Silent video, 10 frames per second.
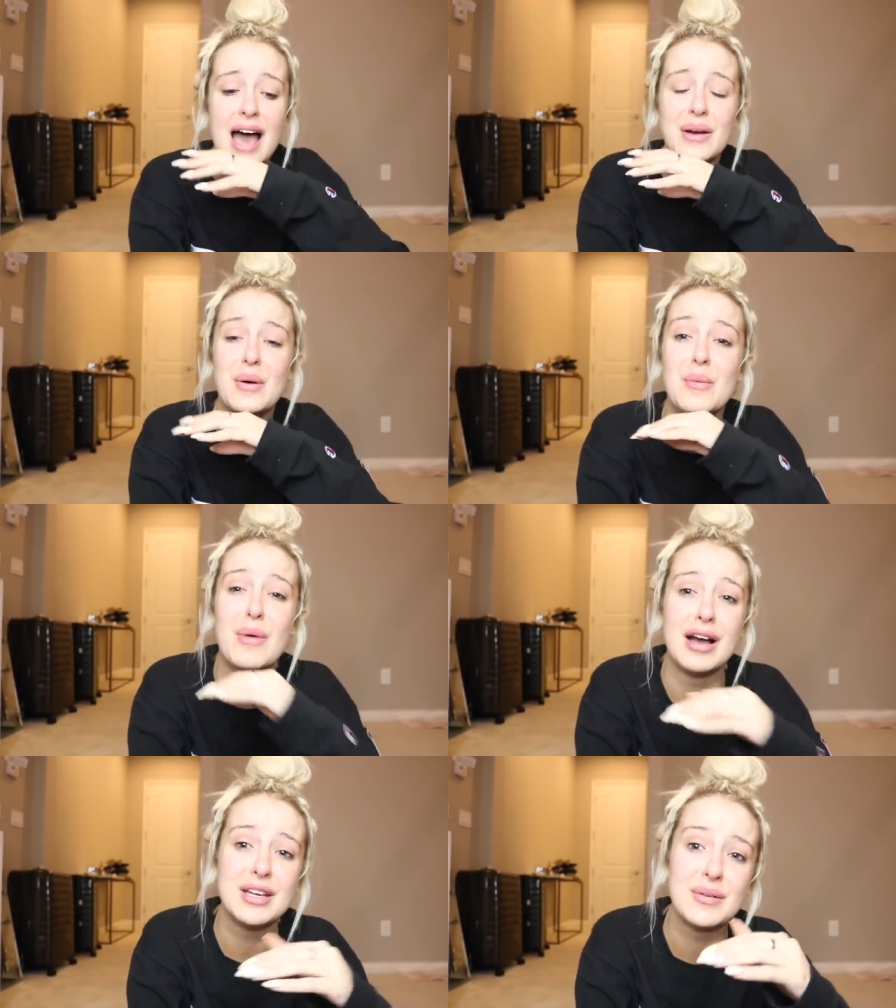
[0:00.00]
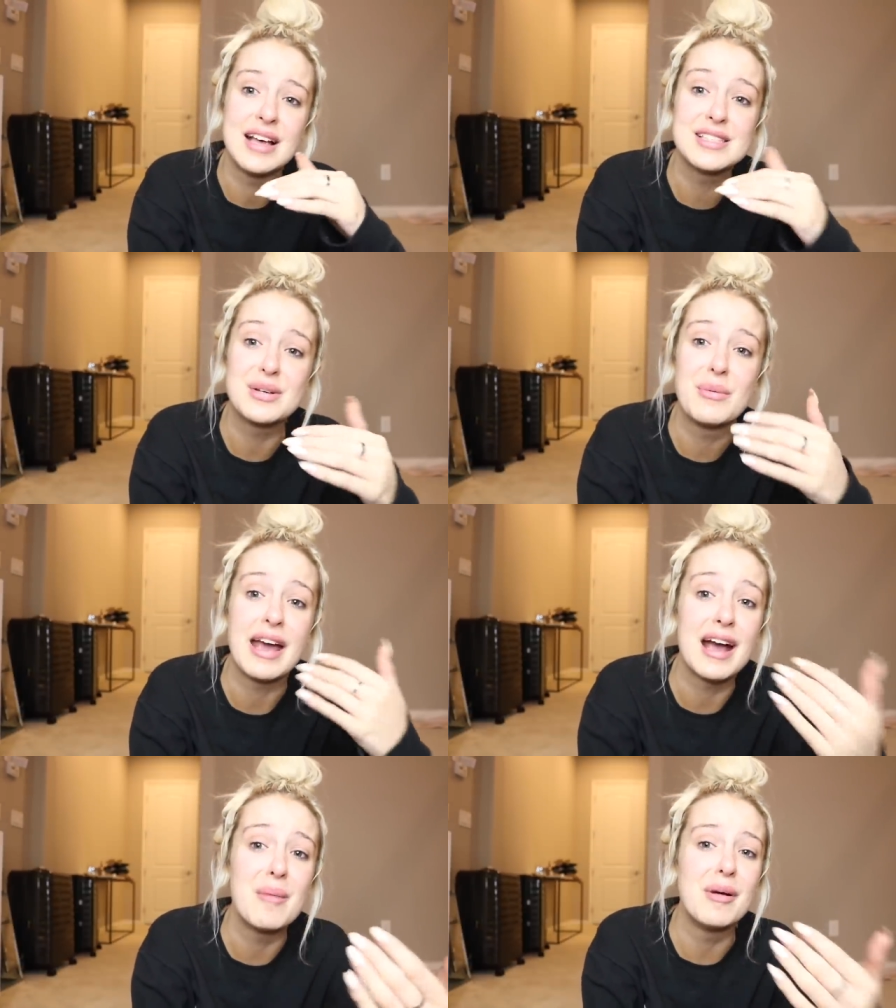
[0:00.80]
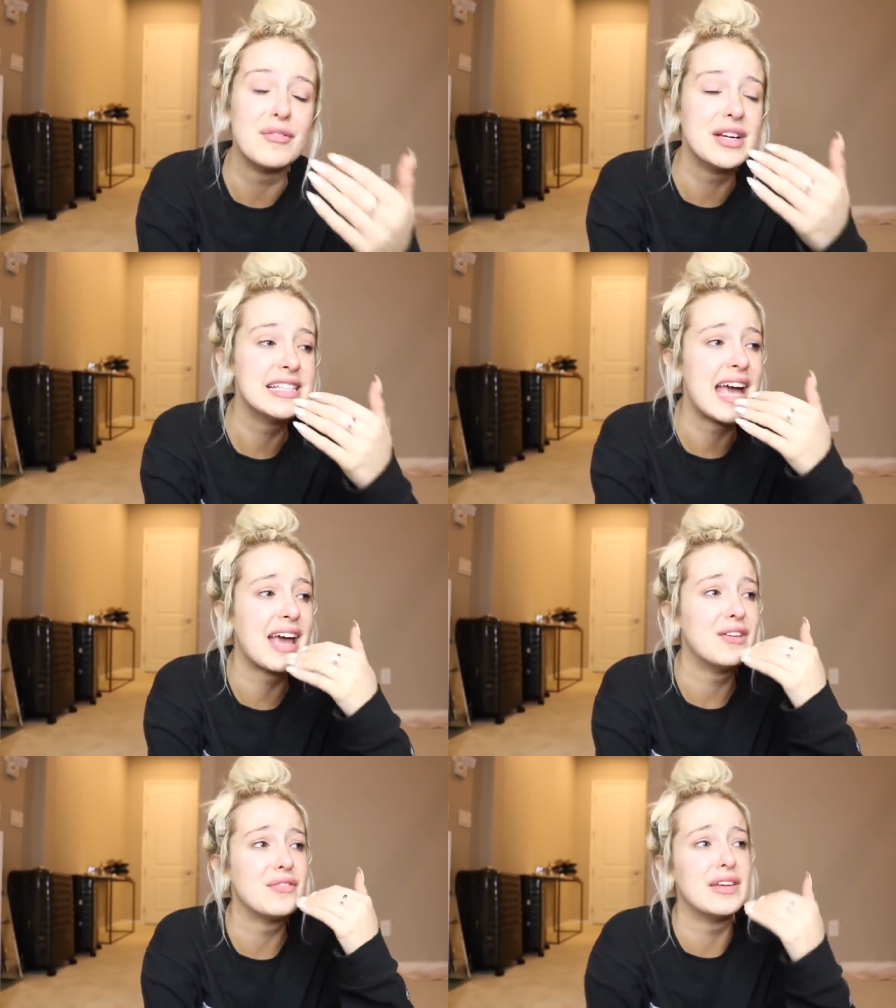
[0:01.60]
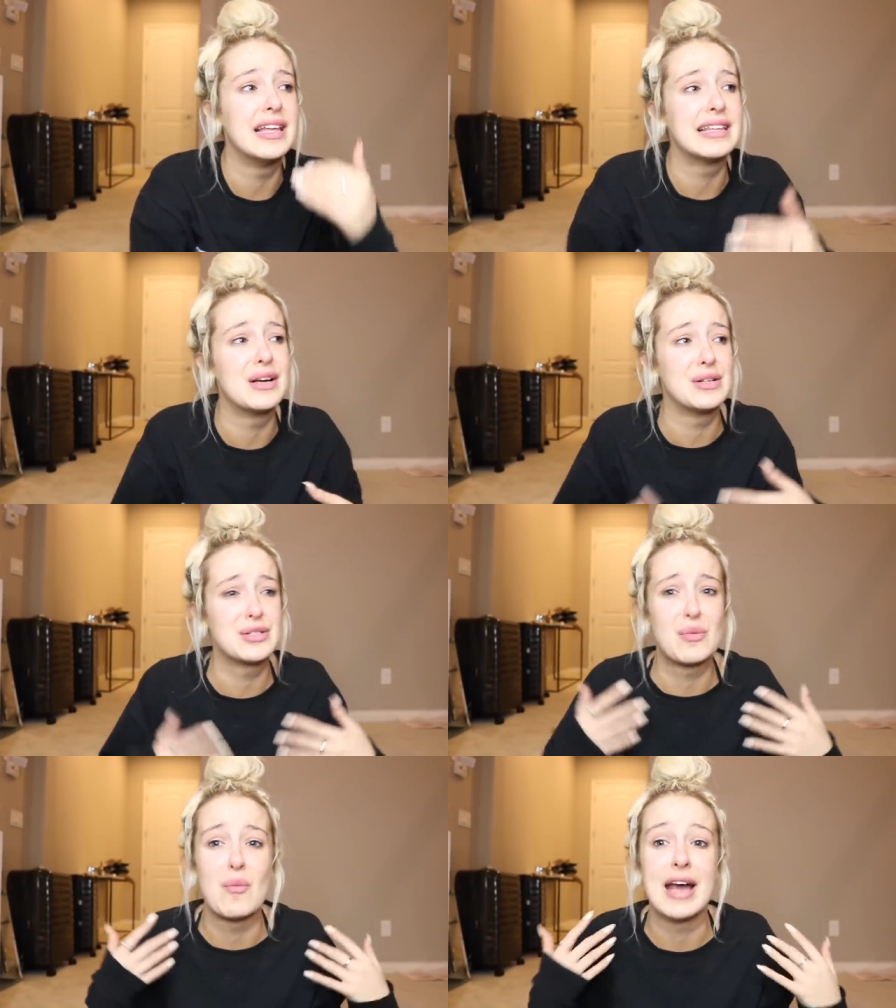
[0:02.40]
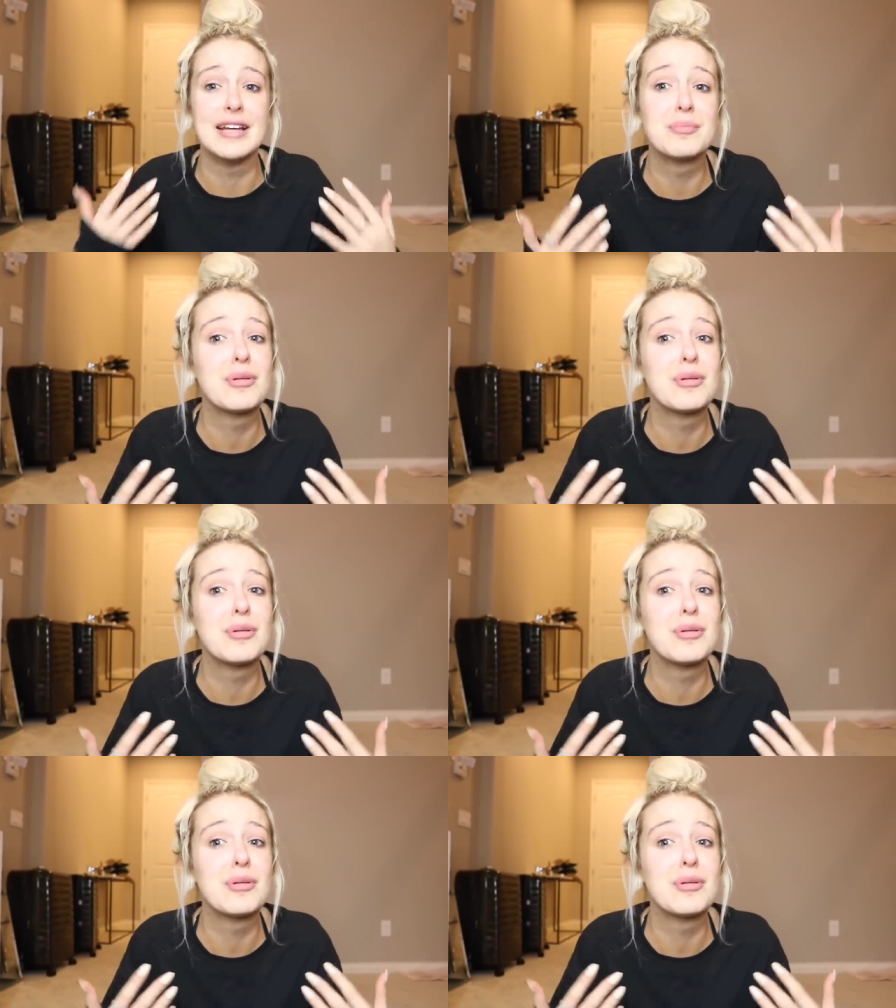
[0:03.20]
I don't want you guys to wake up every day and feel like there's white